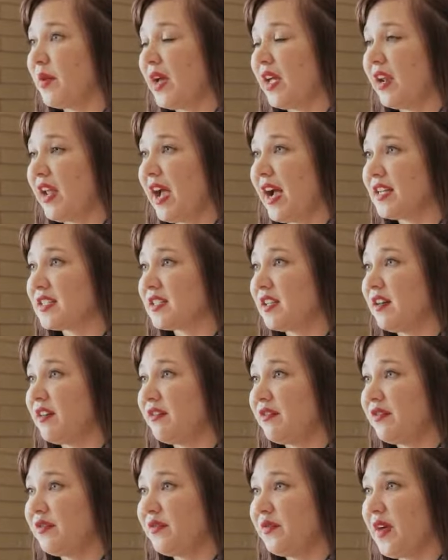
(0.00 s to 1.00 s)
but as
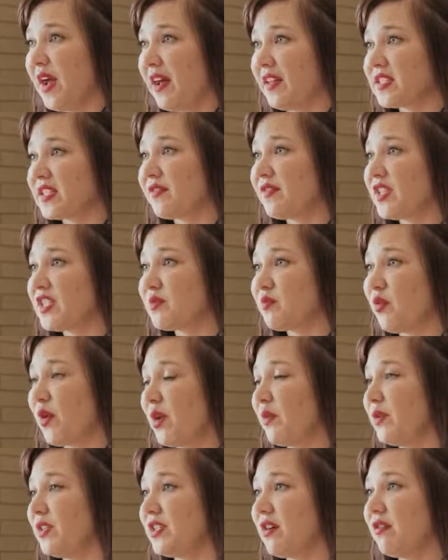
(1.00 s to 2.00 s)
of this
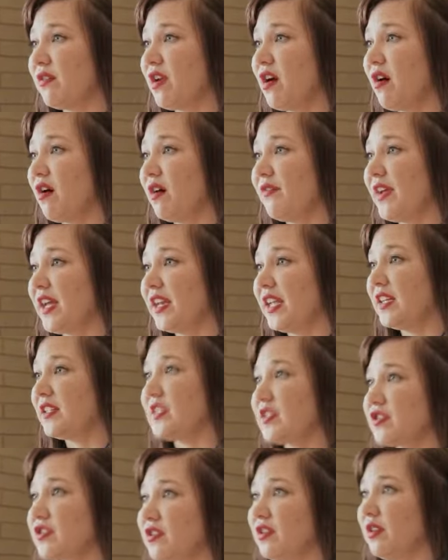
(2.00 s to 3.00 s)
point, we don't know of any
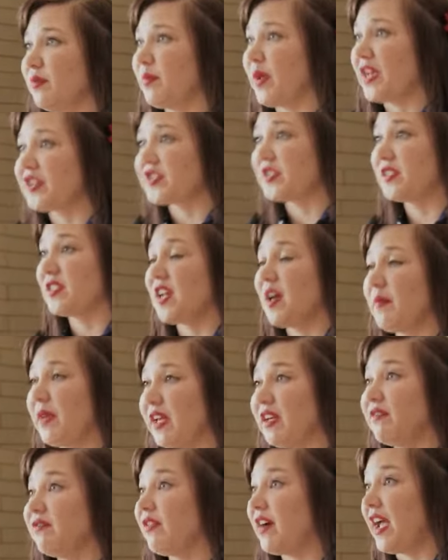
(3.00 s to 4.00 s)
additional patients
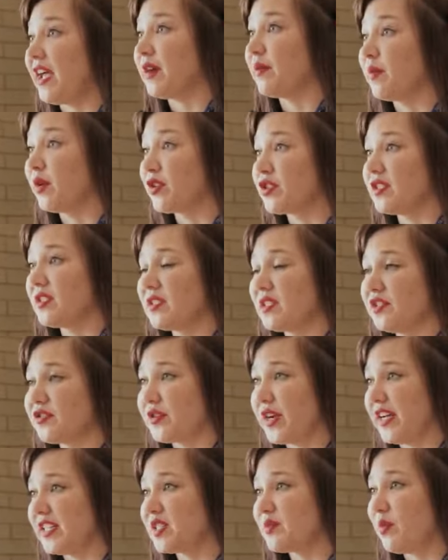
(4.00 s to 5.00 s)
coming in via emergency
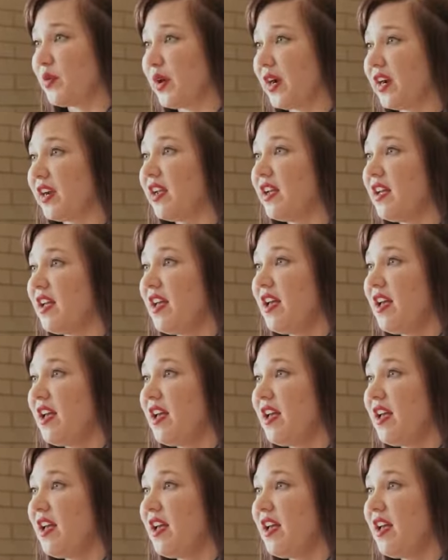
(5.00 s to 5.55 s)
transport.